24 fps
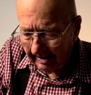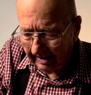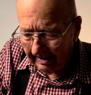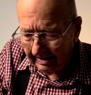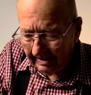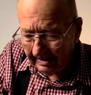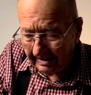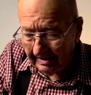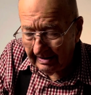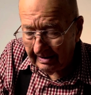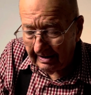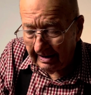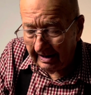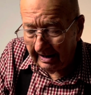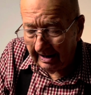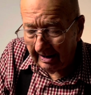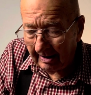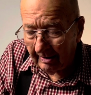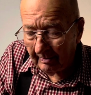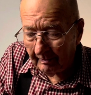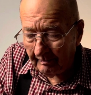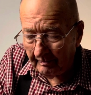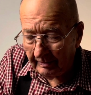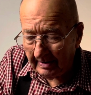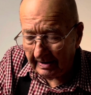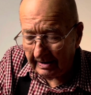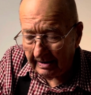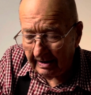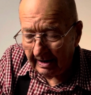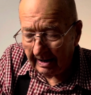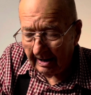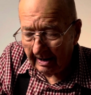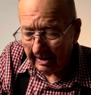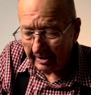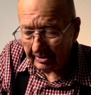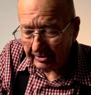he helped me
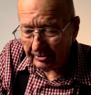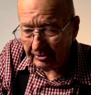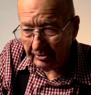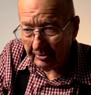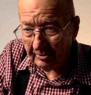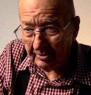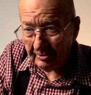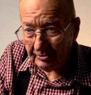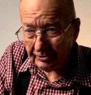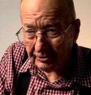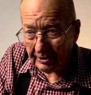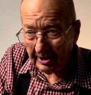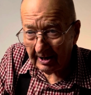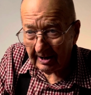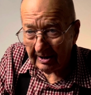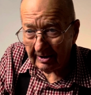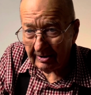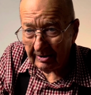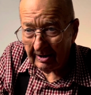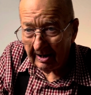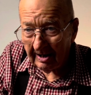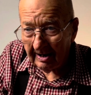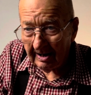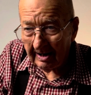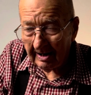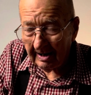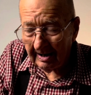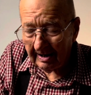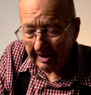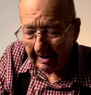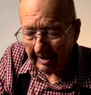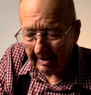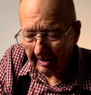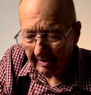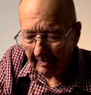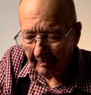do things,
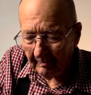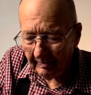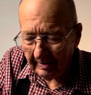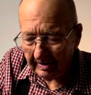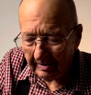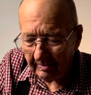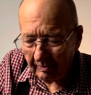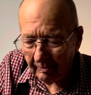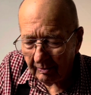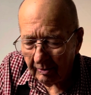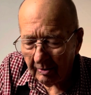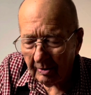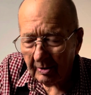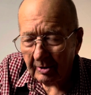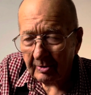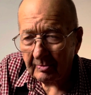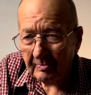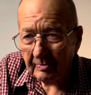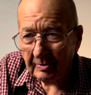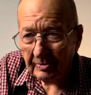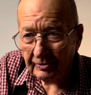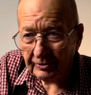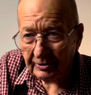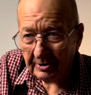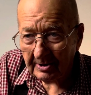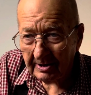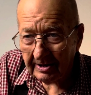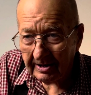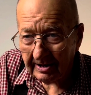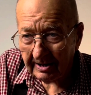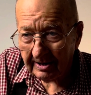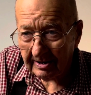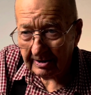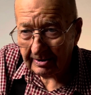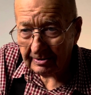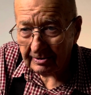helped me work with the
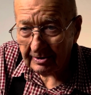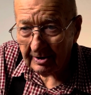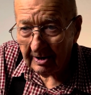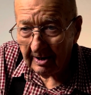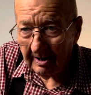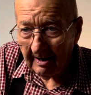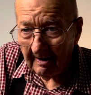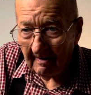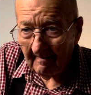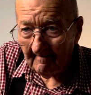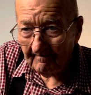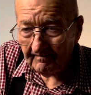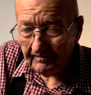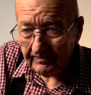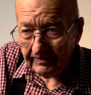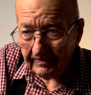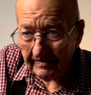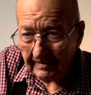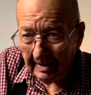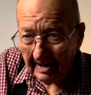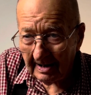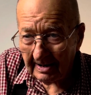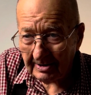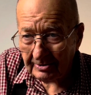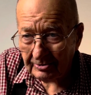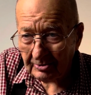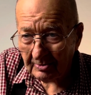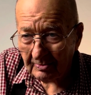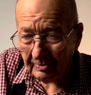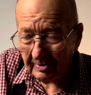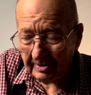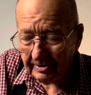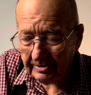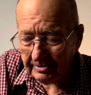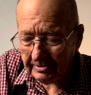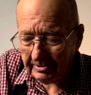kids. That's the
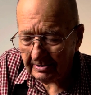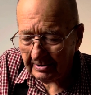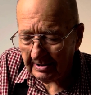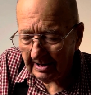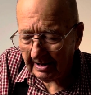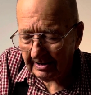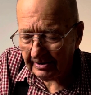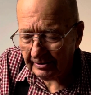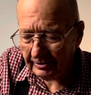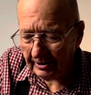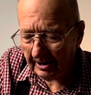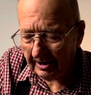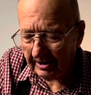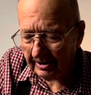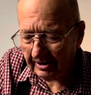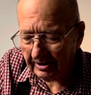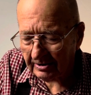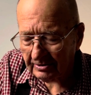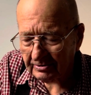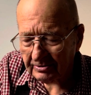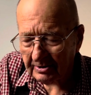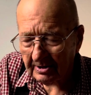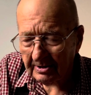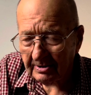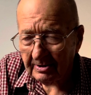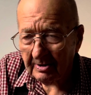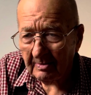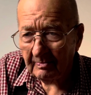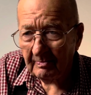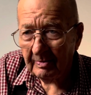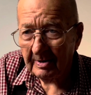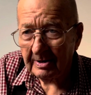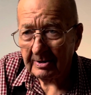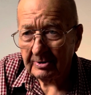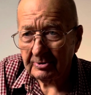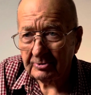reason I think he's in the
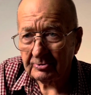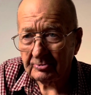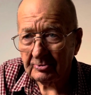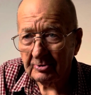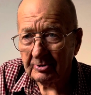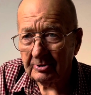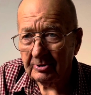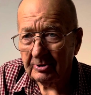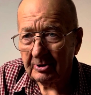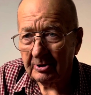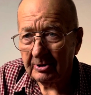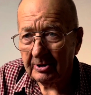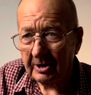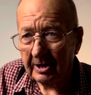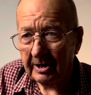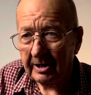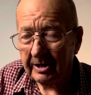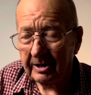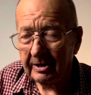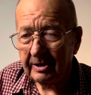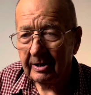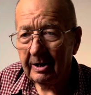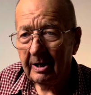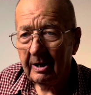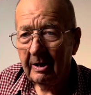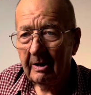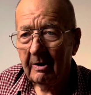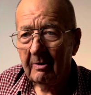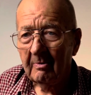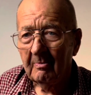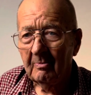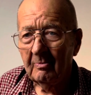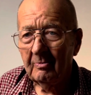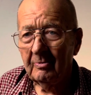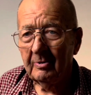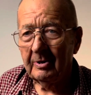ministry today,
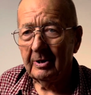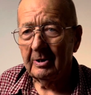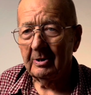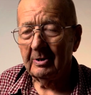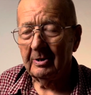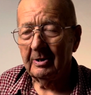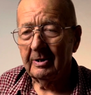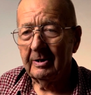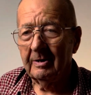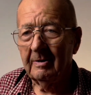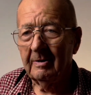really.